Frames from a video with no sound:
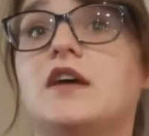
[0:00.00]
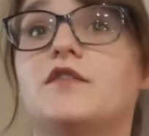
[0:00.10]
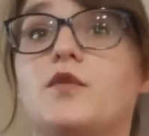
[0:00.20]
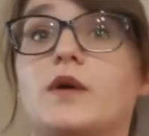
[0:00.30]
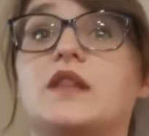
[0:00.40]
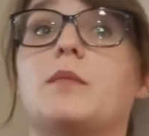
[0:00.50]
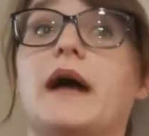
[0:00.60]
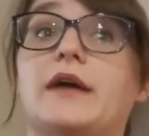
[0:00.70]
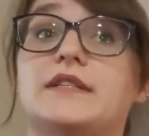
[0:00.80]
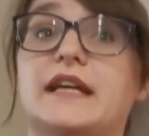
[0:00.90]
for the
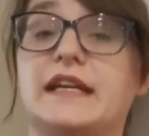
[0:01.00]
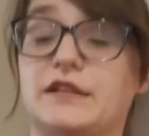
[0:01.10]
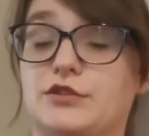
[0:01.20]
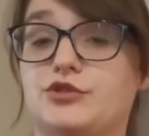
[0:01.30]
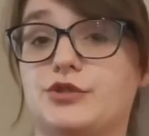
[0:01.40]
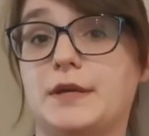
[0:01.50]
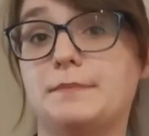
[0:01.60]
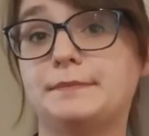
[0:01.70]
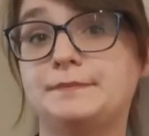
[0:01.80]
biotech industry.